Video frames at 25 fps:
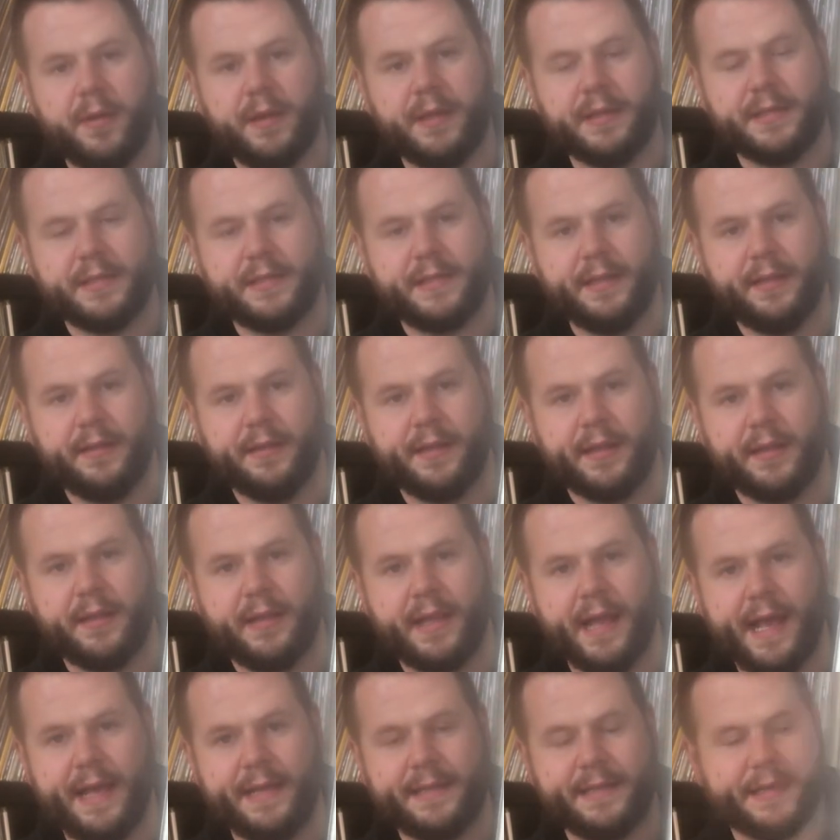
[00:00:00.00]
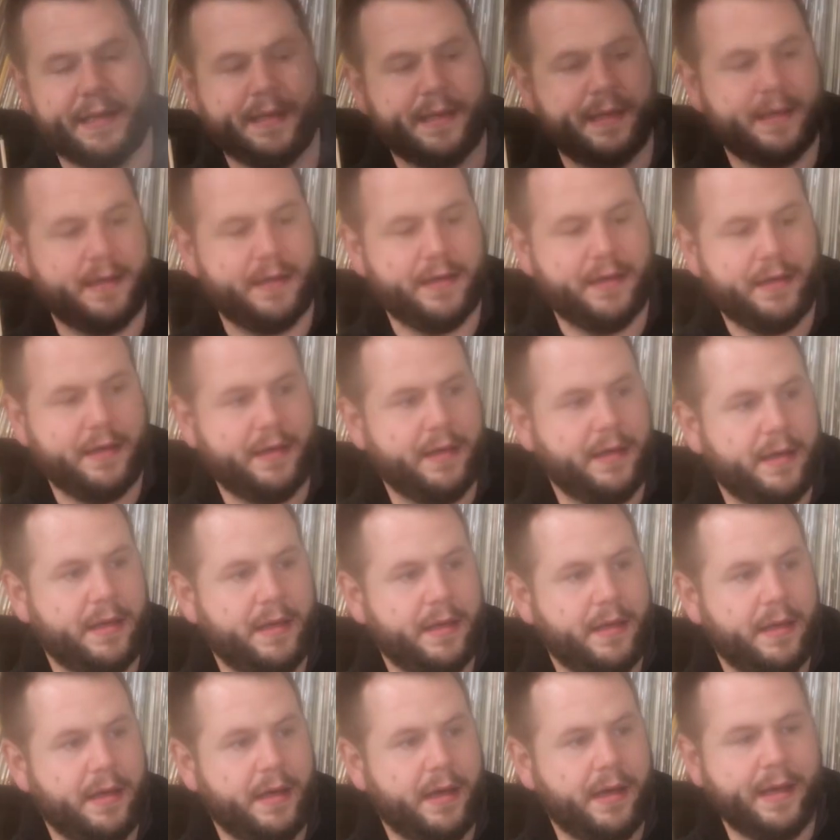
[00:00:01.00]
but still a classic.
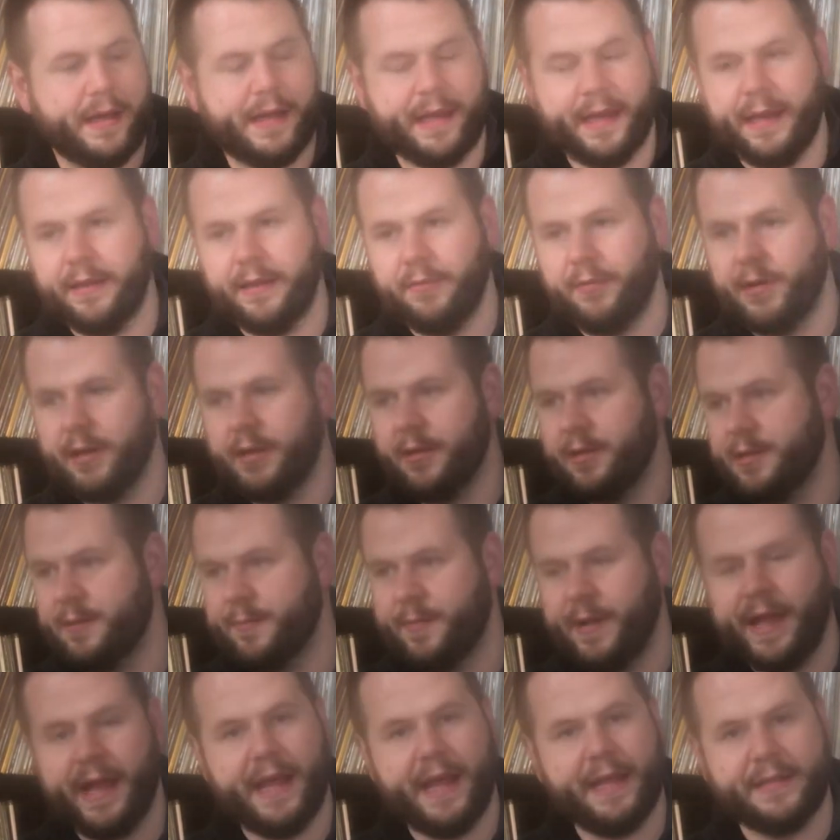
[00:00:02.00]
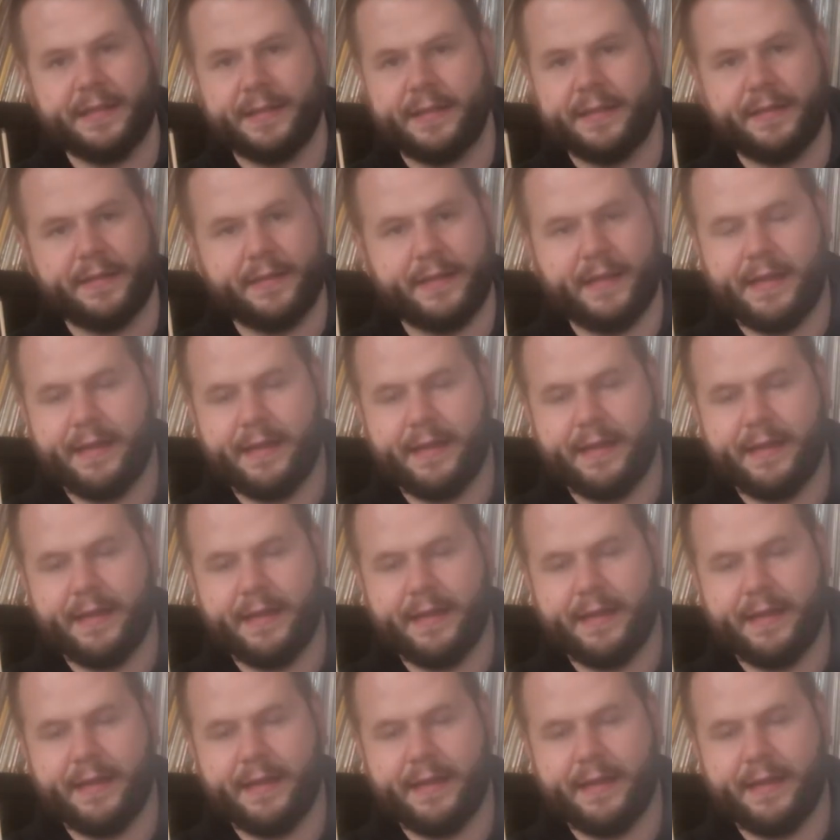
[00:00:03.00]
Again, one of those bands.